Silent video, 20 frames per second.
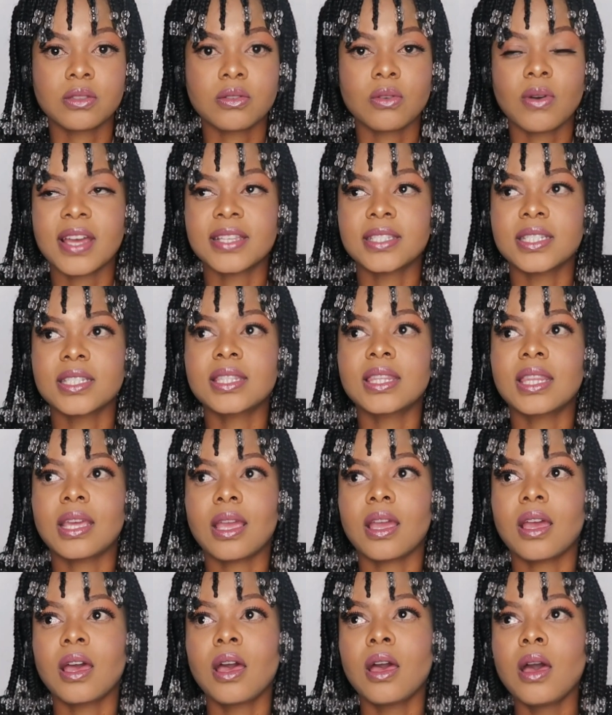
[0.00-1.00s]
So I didn't
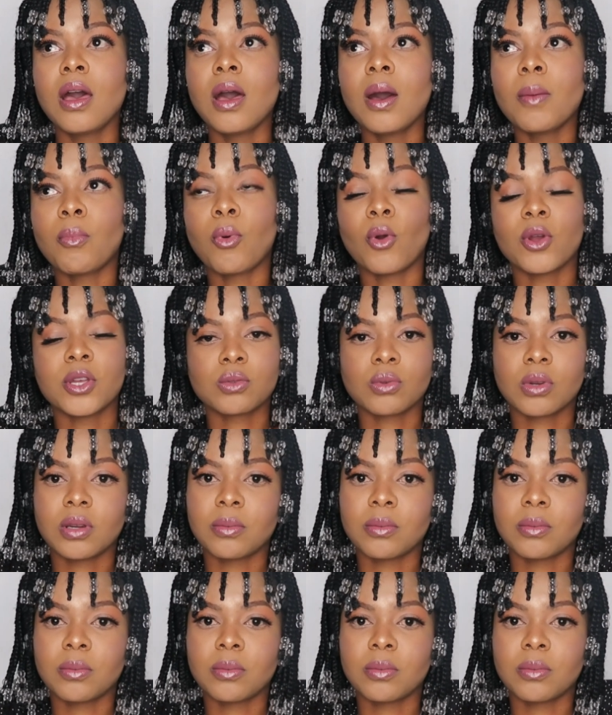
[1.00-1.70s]
think boys were